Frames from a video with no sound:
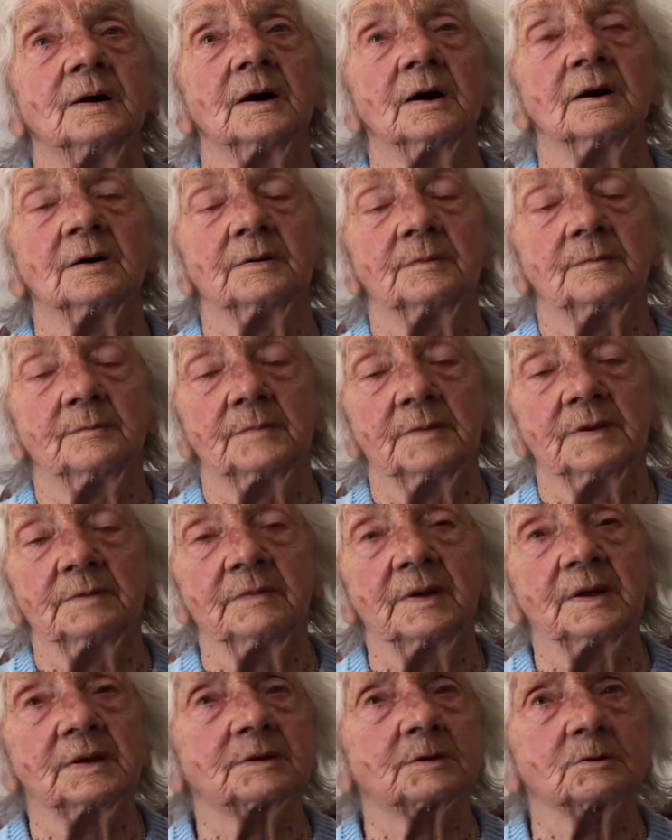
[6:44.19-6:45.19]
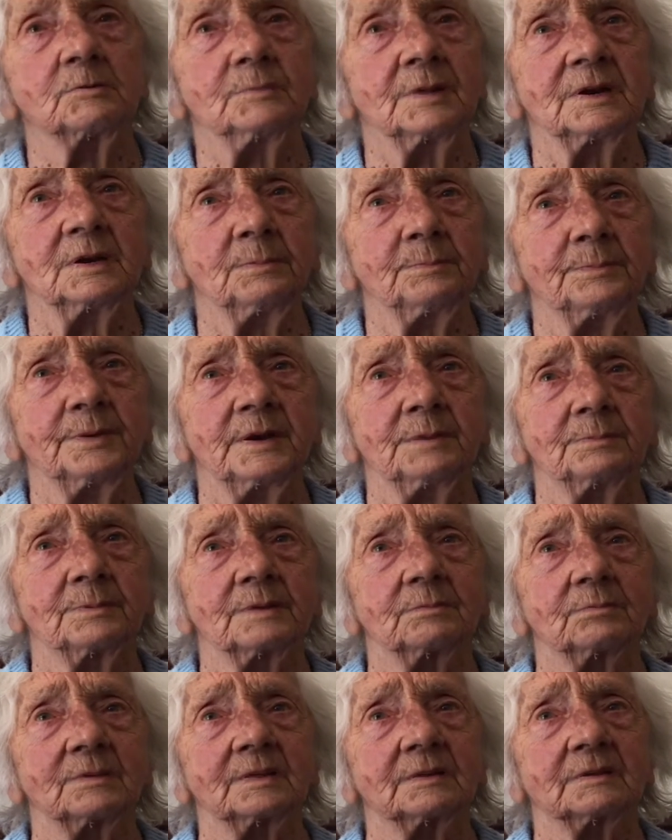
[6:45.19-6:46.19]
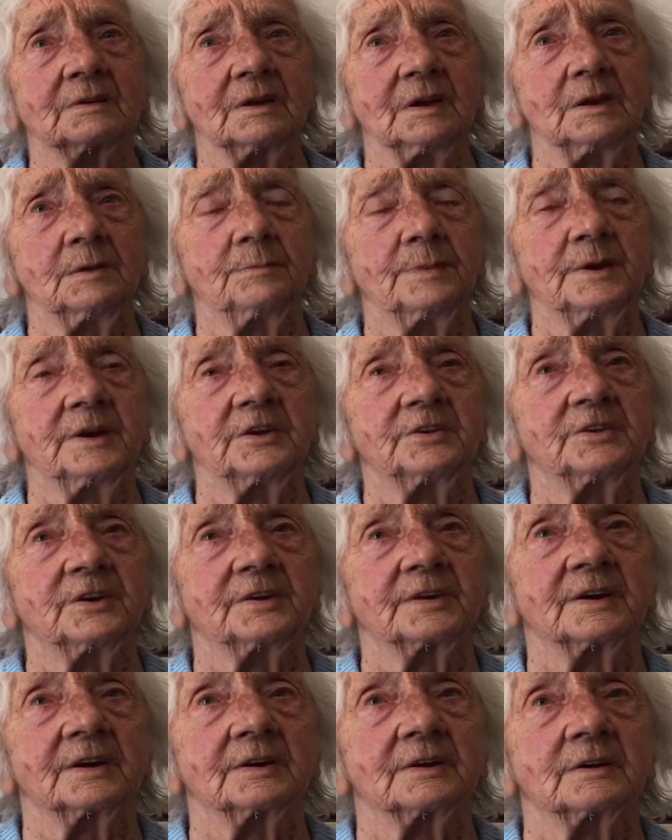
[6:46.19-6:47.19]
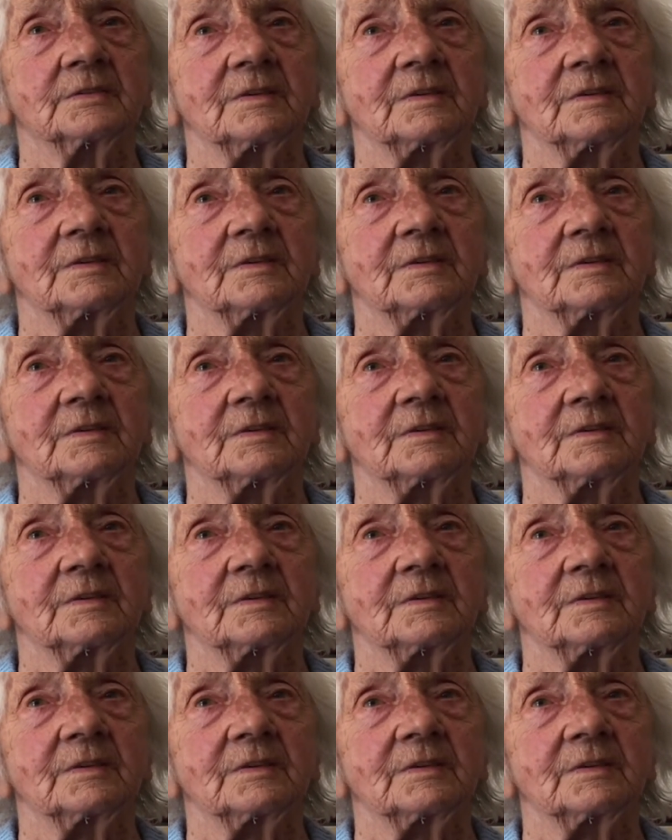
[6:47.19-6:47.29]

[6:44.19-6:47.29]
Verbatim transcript: I mean, there's so many people with TB today.